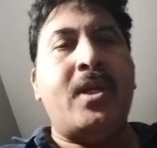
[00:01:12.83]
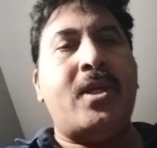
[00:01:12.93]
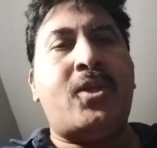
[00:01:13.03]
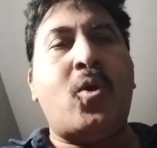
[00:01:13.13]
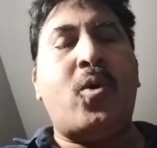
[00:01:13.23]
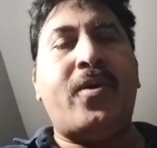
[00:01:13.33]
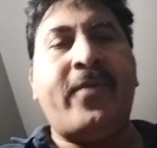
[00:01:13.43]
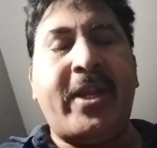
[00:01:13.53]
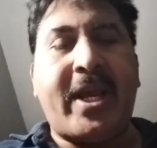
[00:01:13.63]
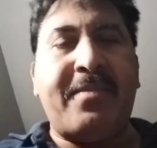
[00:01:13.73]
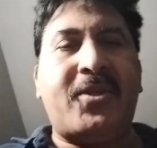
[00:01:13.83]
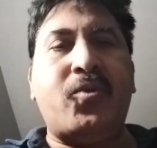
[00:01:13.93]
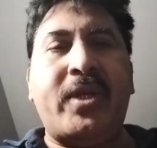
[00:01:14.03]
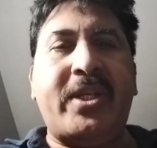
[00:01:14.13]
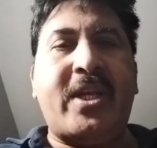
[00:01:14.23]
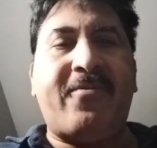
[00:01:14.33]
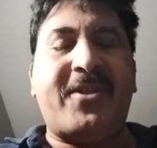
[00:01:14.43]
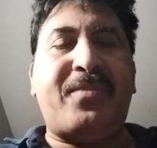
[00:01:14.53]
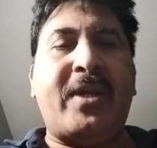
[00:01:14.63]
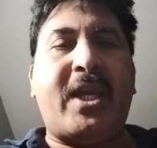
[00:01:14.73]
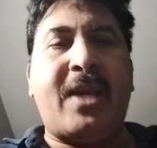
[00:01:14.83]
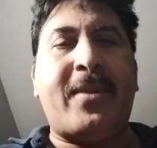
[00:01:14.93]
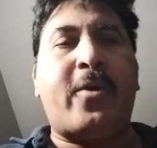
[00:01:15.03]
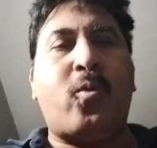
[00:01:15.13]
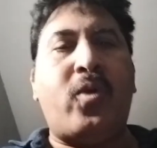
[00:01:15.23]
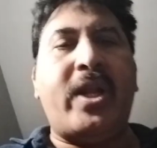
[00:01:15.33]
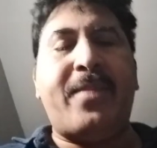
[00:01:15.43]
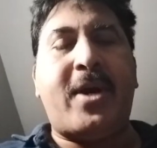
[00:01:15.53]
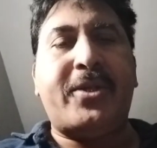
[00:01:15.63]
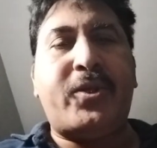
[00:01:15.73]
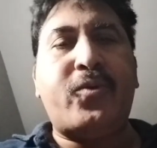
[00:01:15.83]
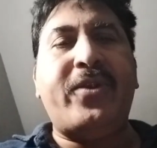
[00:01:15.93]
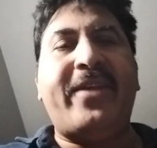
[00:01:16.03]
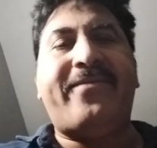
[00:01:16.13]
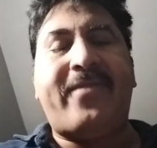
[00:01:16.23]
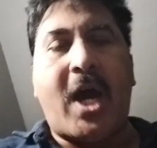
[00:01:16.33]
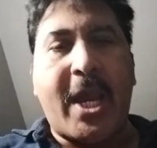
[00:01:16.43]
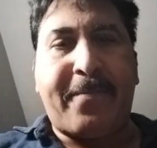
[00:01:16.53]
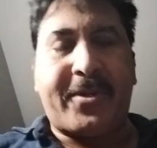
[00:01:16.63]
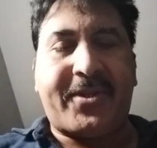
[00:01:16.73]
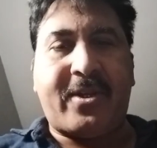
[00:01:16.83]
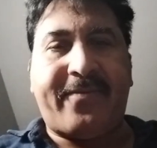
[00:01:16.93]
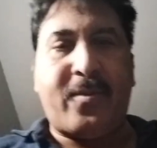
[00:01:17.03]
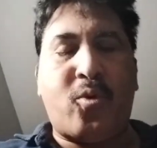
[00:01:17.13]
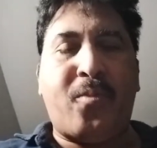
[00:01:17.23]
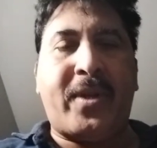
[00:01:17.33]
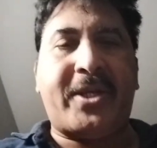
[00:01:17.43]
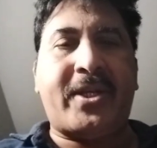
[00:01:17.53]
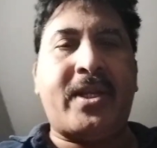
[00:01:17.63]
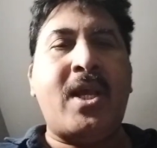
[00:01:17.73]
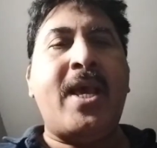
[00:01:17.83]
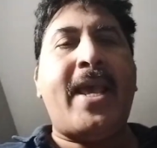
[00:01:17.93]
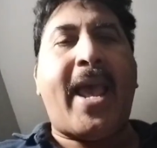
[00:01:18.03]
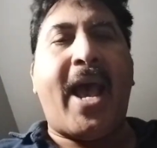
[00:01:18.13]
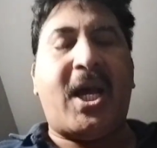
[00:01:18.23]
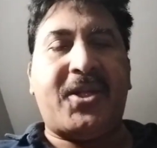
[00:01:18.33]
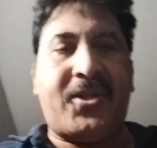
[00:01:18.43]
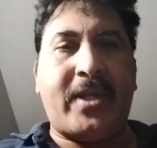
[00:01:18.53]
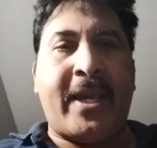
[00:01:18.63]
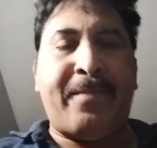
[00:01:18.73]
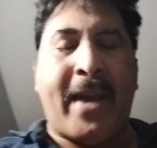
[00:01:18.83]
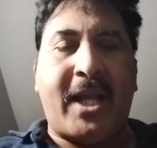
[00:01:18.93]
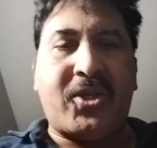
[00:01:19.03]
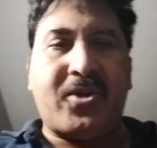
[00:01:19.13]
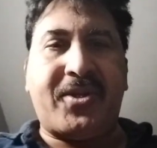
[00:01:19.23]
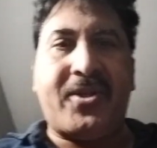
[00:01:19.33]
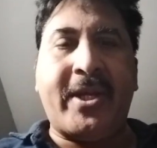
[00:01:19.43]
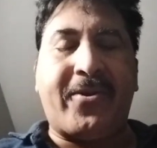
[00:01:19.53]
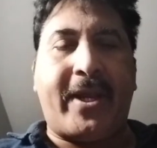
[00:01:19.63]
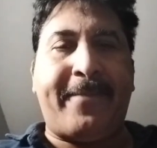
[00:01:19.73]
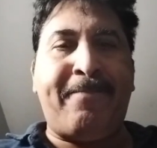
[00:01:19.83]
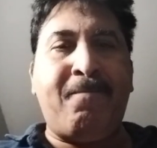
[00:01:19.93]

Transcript: So when it comes to India, we're speaking about only about 25% of the population has a bachelor's degree.